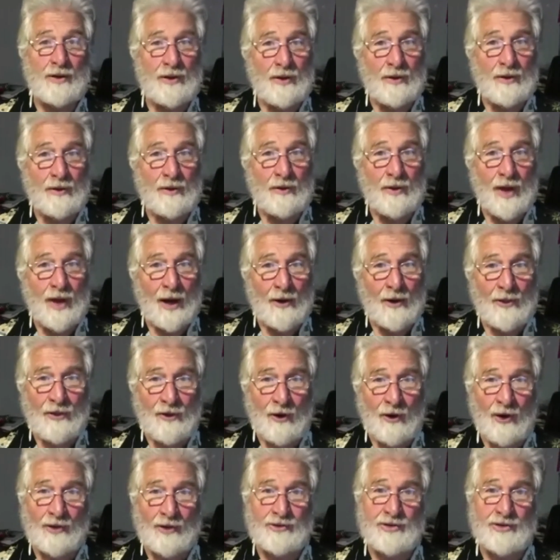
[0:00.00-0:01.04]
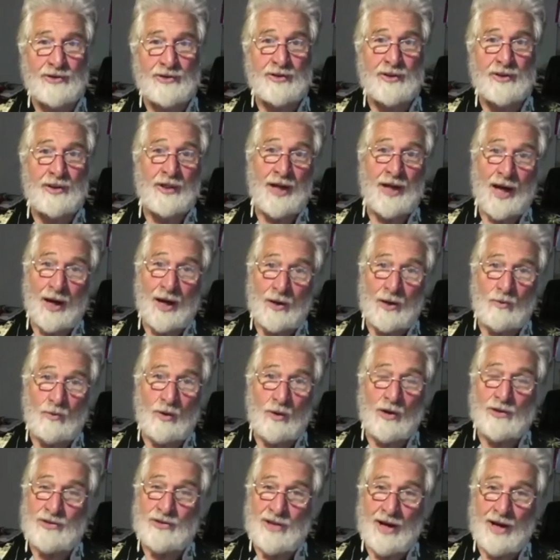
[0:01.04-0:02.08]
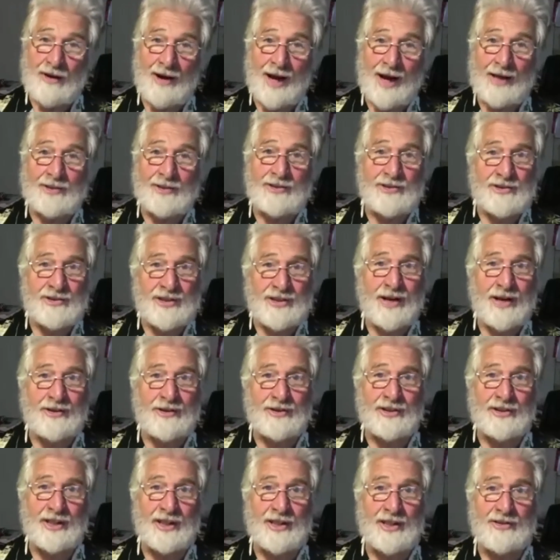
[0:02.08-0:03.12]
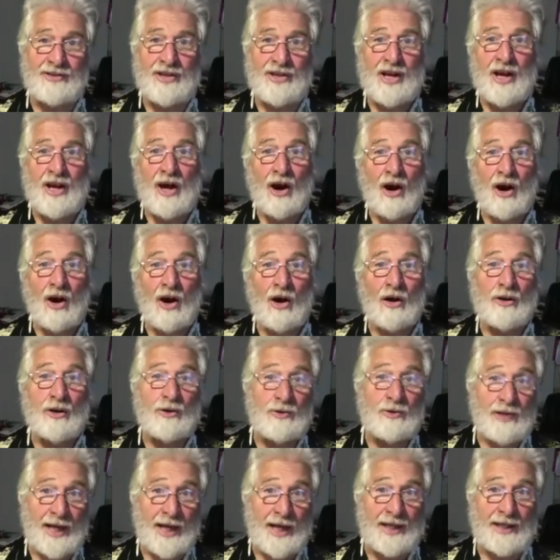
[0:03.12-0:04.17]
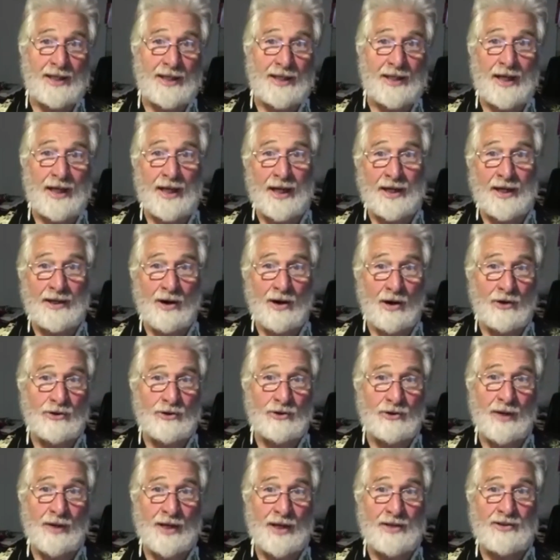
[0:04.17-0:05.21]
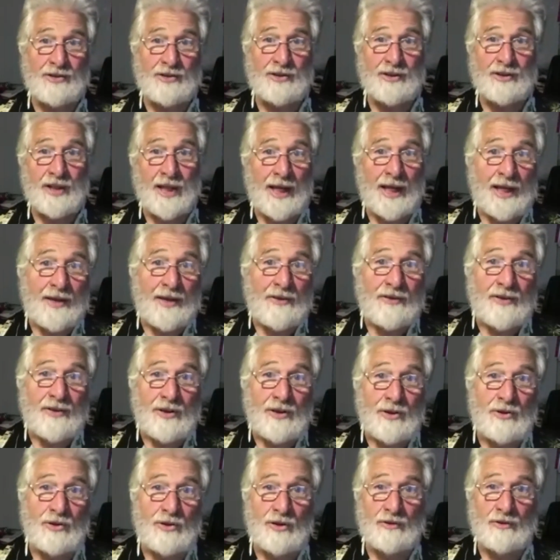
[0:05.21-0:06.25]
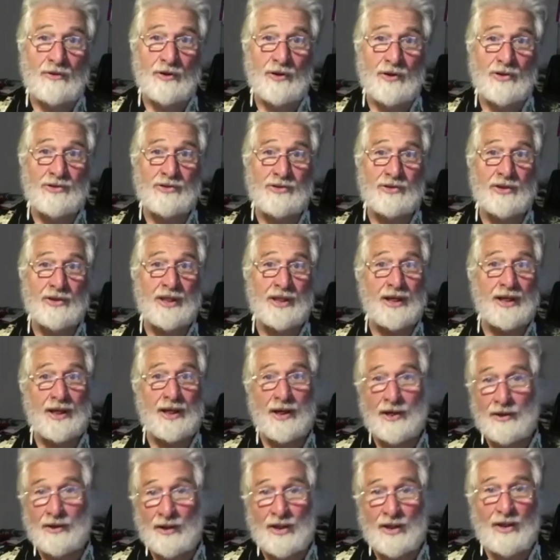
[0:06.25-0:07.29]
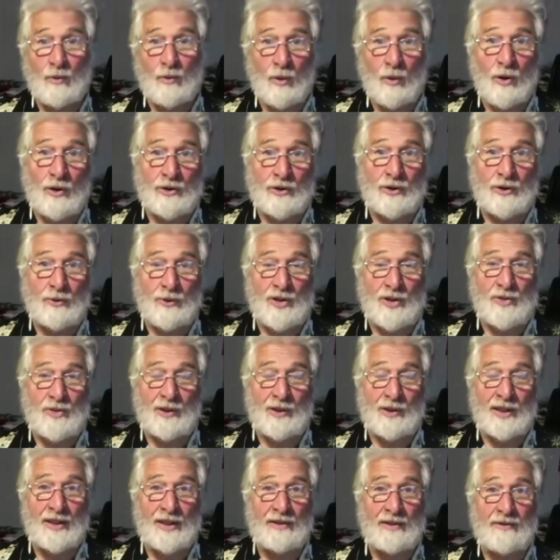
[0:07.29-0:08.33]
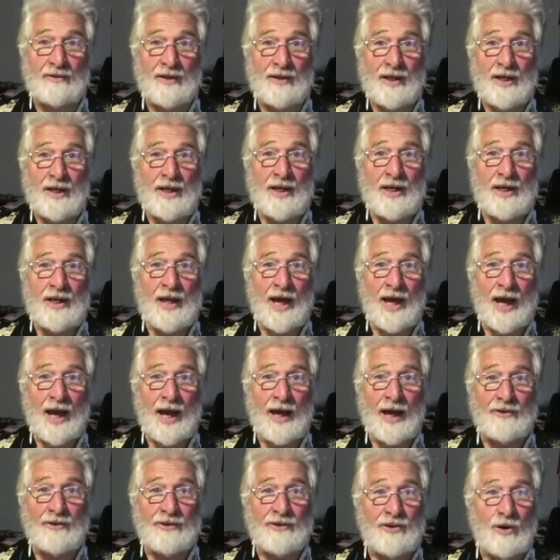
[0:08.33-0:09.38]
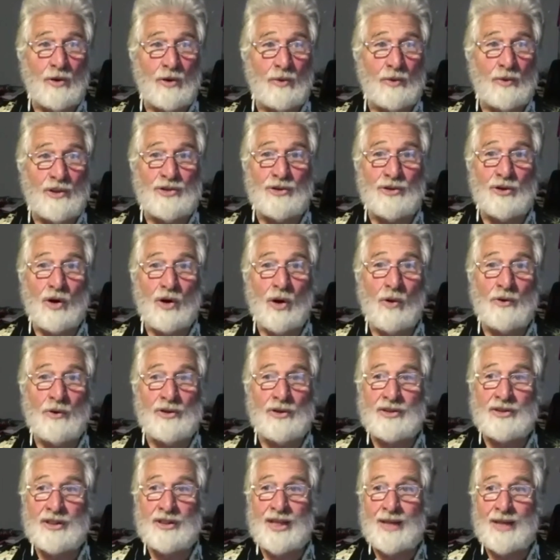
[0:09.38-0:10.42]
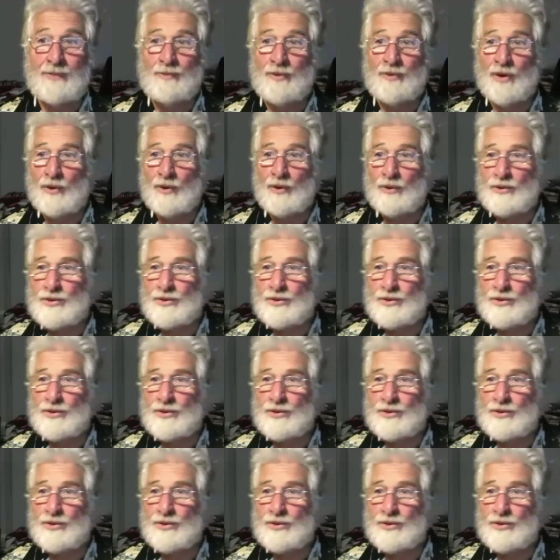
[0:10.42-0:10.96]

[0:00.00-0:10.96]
our thoughts, our words, our actions, our deeds are creating an alteration in the universe, in the world in which we live. And so we should always keep those